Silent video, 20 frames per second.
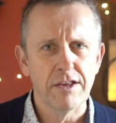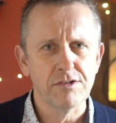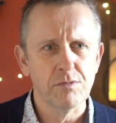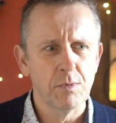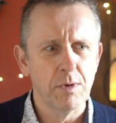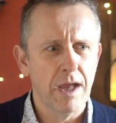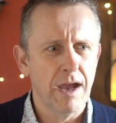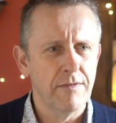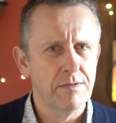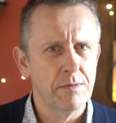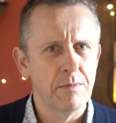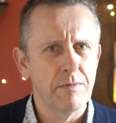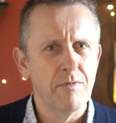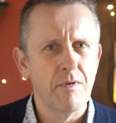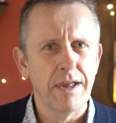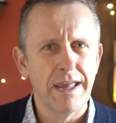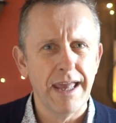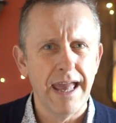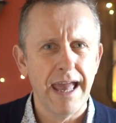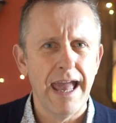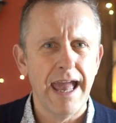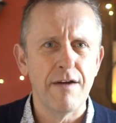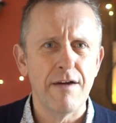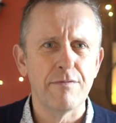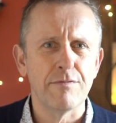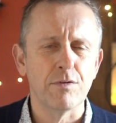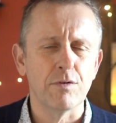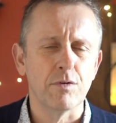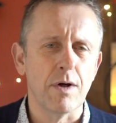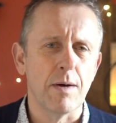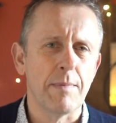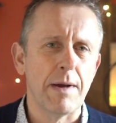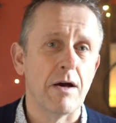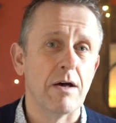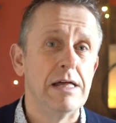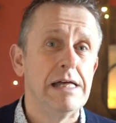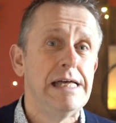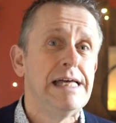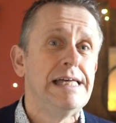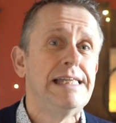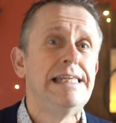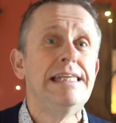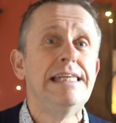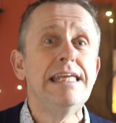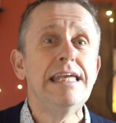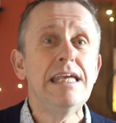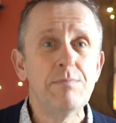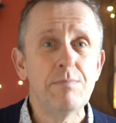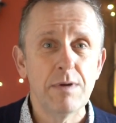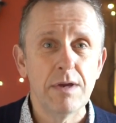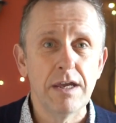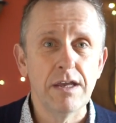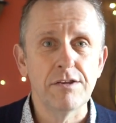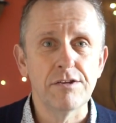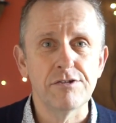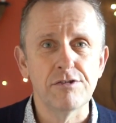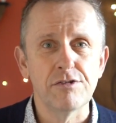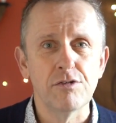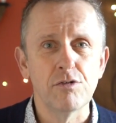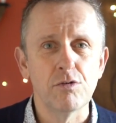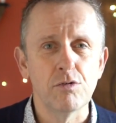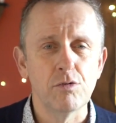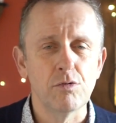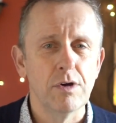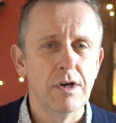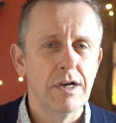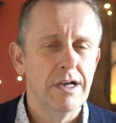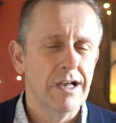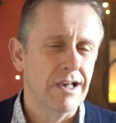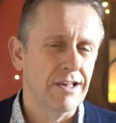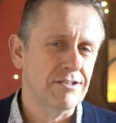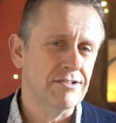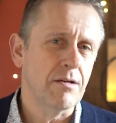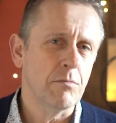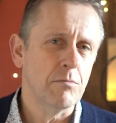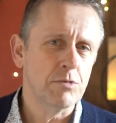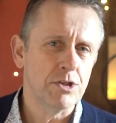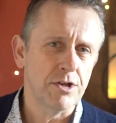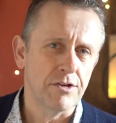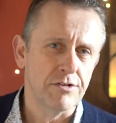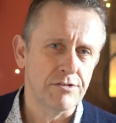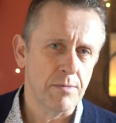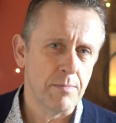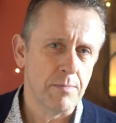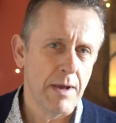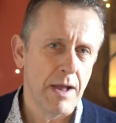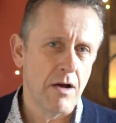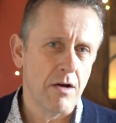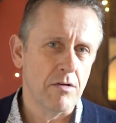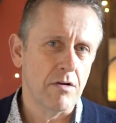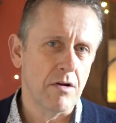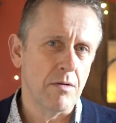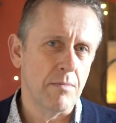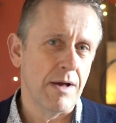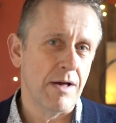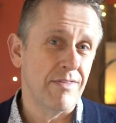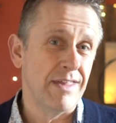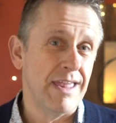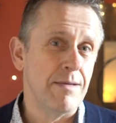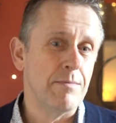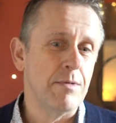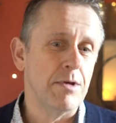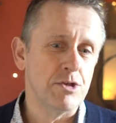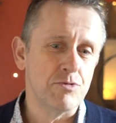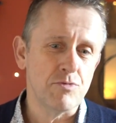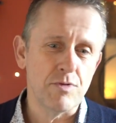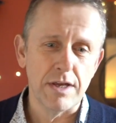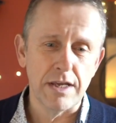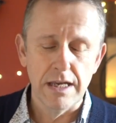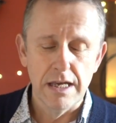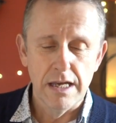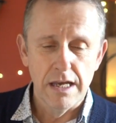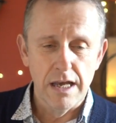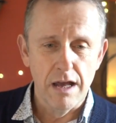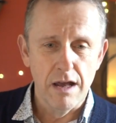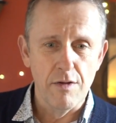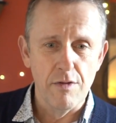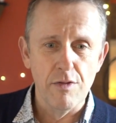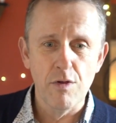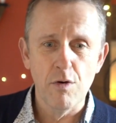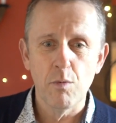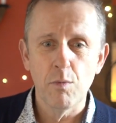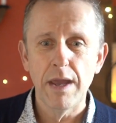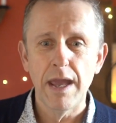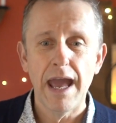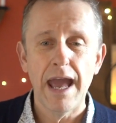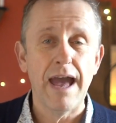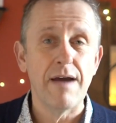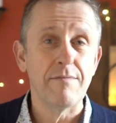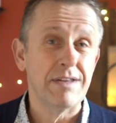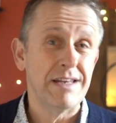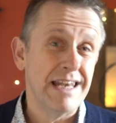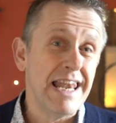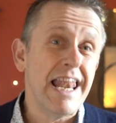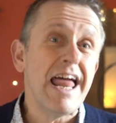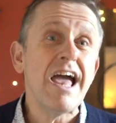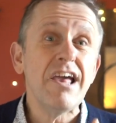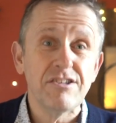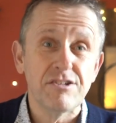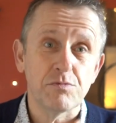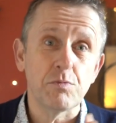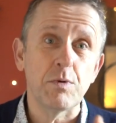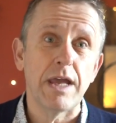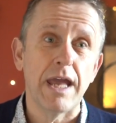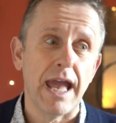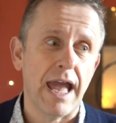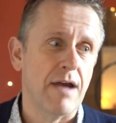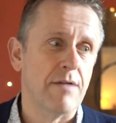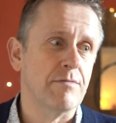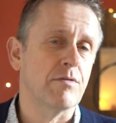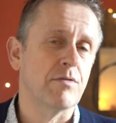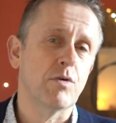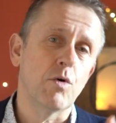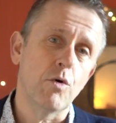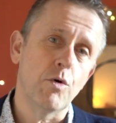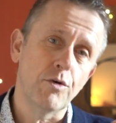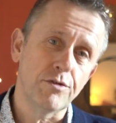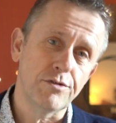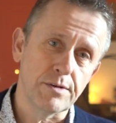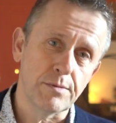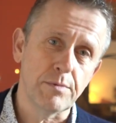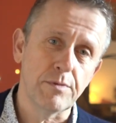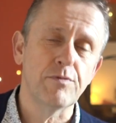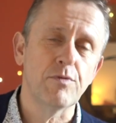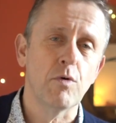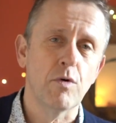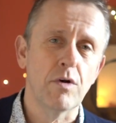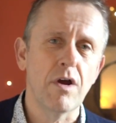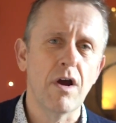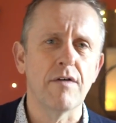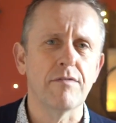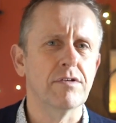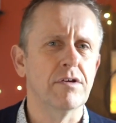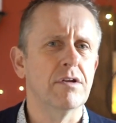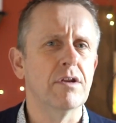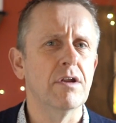So we have to be very careful about leaping to assumptions about the imagery that we have, unless we have, of course, a before and after.